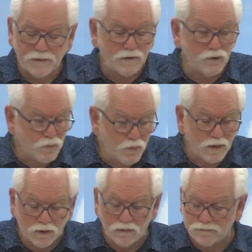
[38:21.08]
You
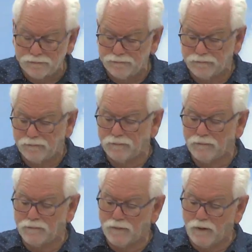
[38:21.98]
will
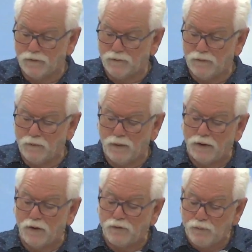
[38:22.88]
go through it.
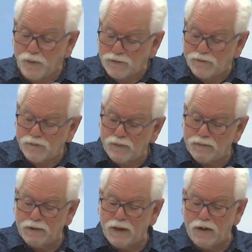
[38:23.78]
When those winds will
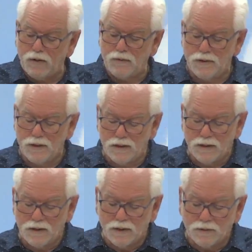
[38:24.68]
blow,
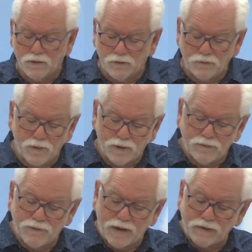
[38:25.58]
those
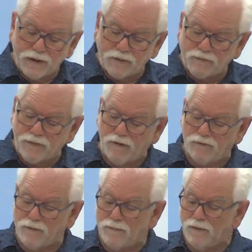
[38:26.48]
ones that are not
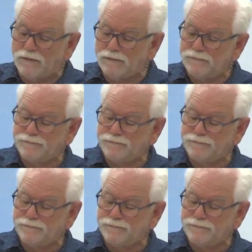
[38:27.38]
favorable,